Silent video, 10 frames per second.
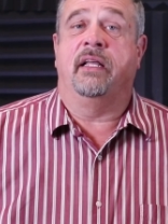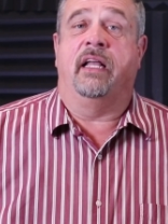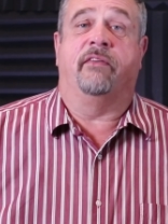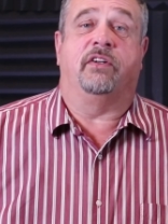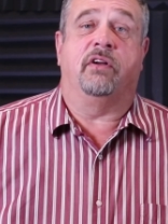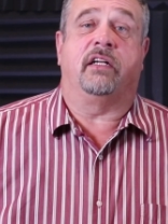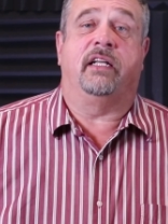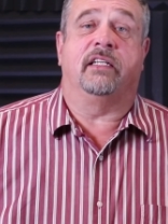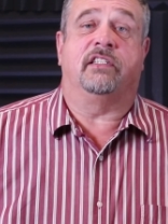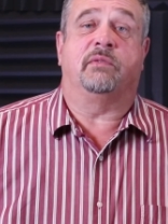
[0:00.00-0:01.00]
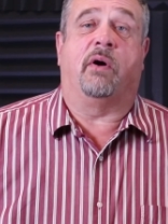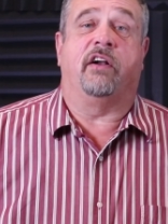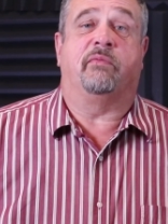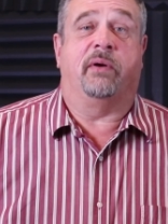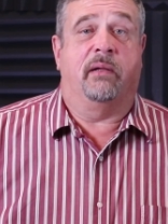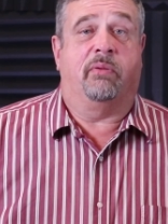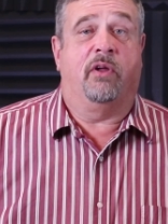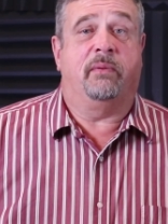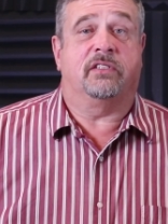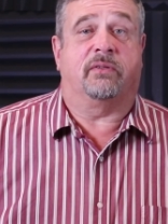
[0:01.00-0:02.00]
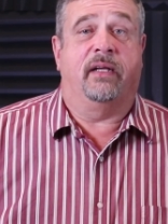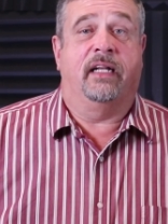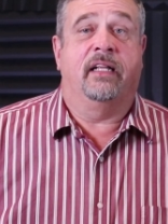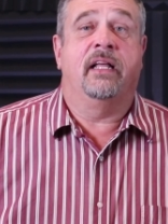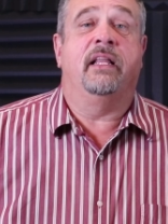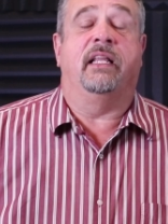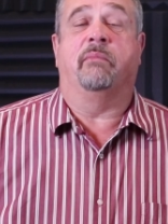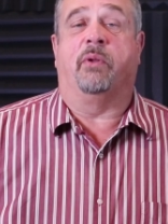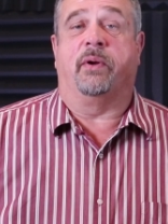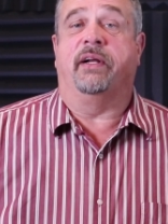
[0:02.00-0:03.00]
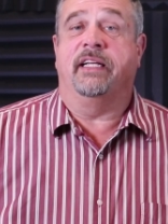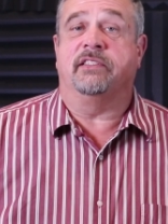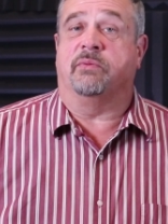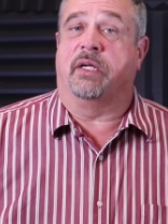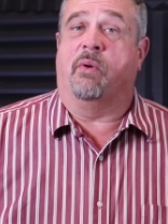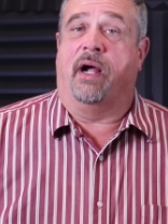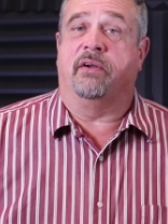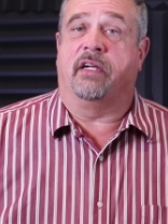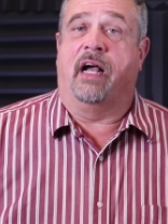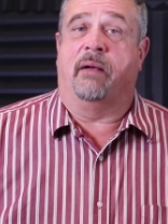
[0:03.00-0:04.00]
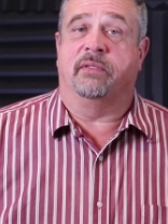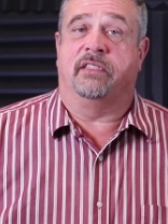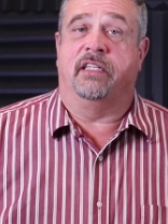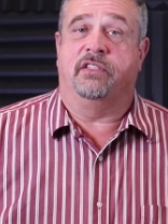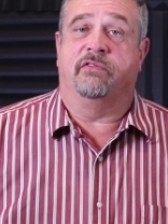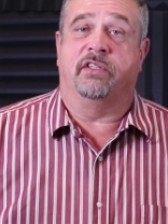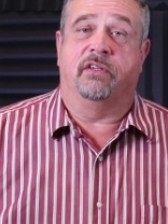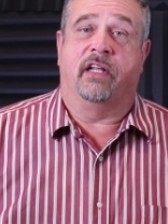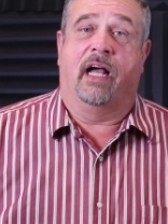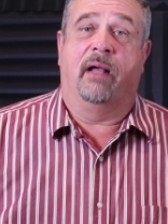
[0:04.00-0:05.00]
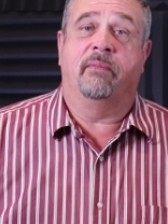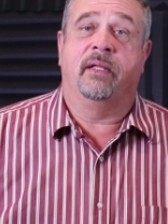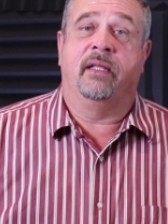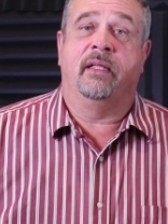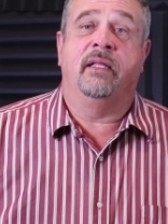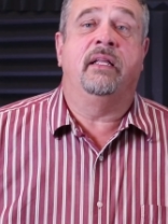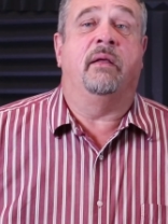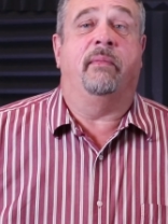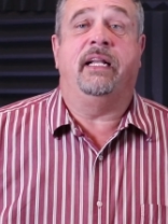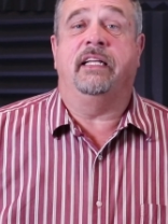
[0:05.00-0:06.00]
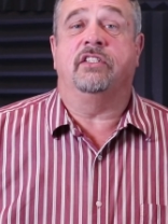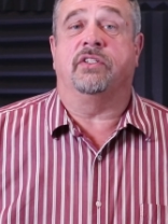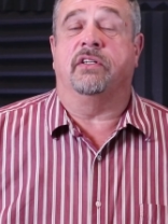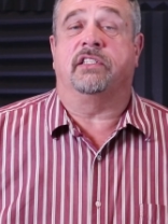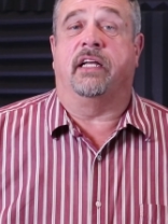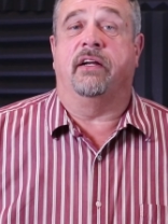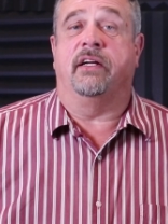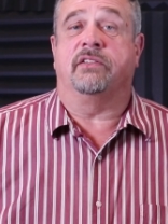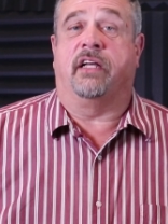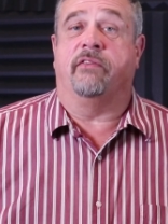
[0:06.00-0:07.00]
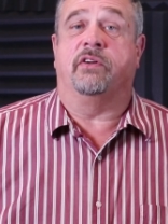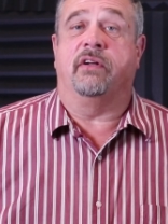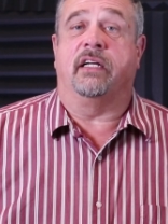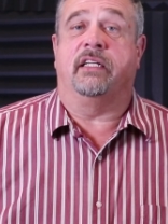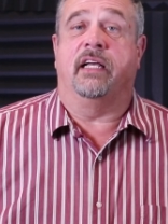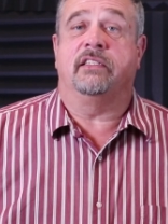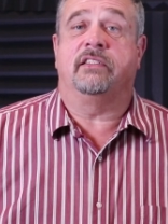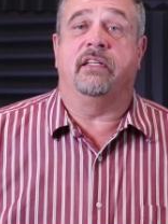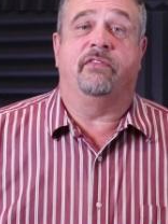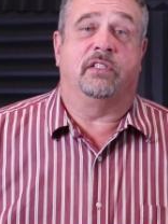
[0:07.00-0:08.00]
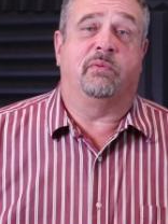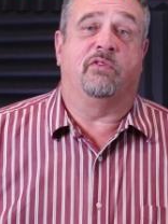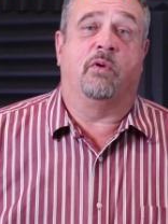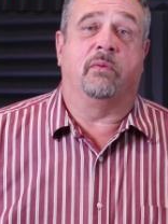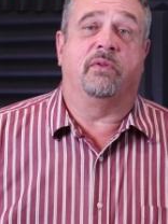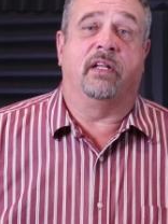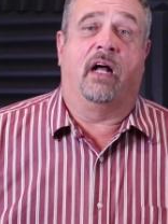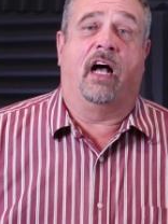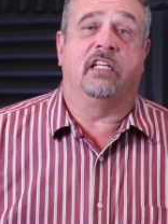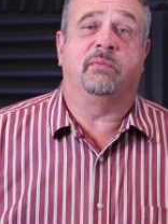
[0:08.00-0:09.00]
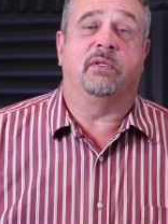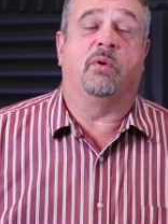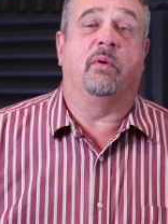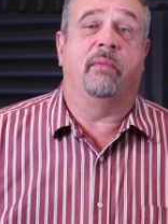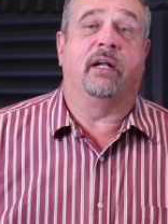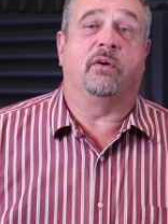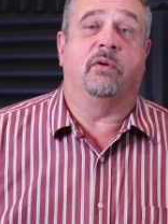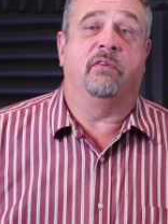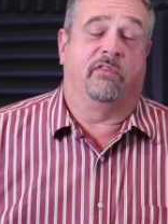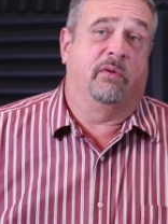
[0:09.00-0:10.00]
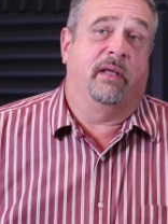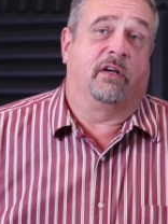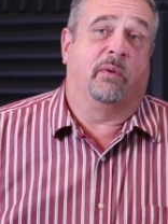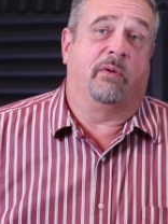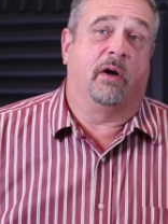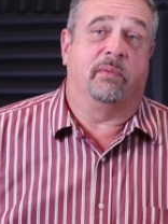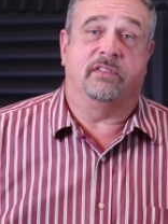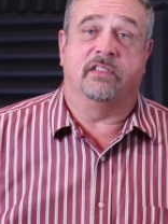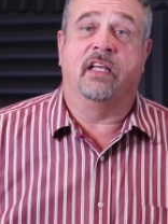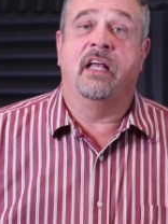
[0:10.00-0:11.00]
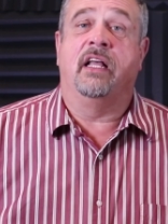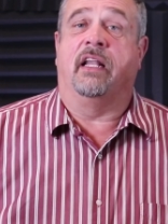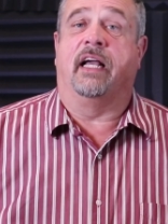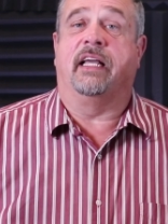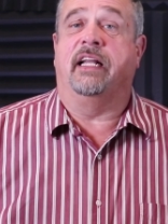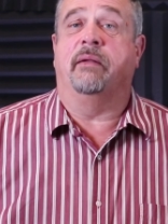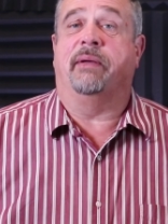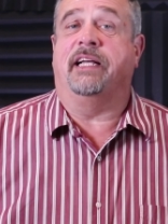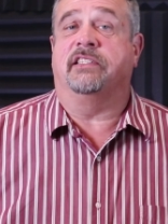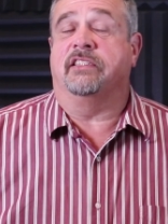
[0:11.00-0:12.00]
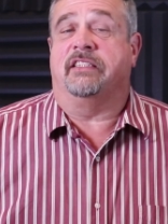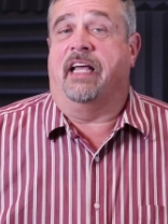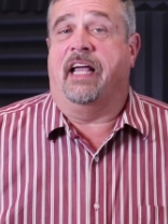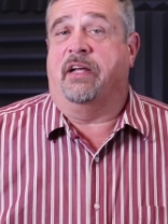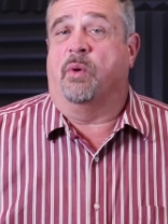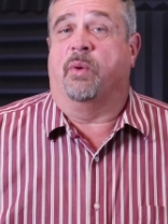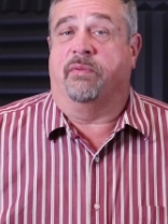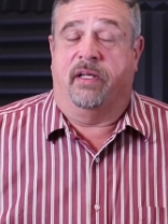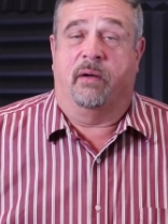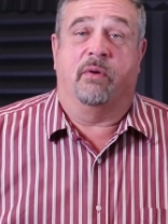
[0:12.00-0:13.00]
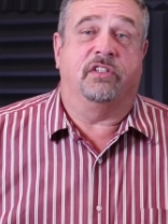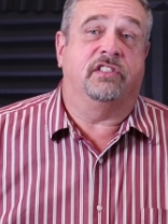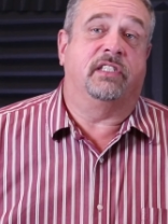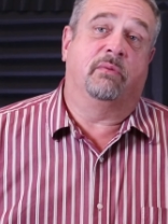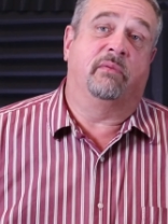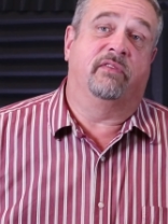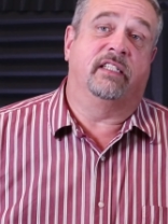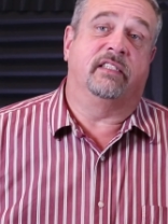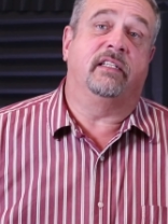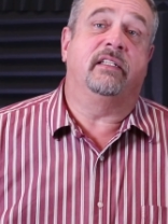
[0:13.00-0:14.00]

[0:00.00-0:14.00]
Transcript: If a drug test is part of pre-employment screening, the employer isn't required to compensate you for your time. Many insurance carriers cover drug tests if it's performed within a hospital or for medical purposes, like an inpatient stay or an emergency room visit.